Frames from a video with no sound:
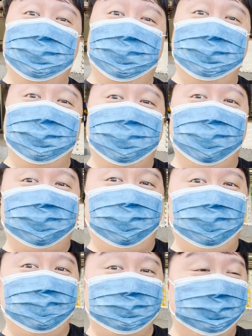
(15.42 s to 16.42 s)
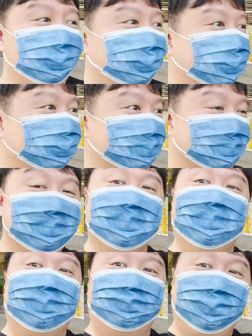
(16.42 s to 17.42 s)
that we've been kicked out of, but
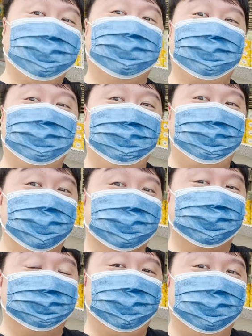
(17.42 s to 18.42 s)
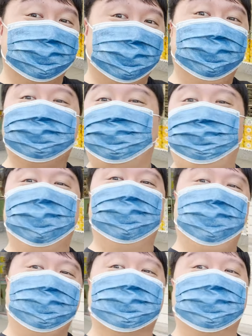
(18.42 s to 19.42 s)
we're still gonna finish this video, so let's go find
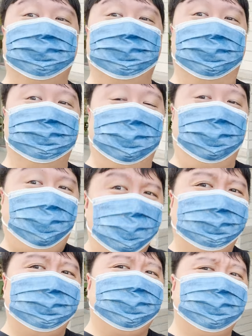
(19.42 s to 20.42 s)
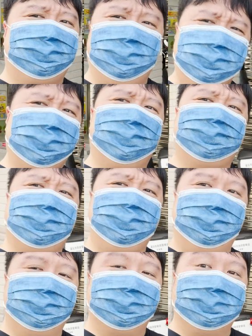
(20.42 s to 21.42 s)
another 7-Eleven that hopefully doesn't kick us
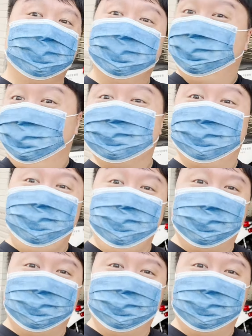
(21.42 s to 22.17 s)
out. Let's go.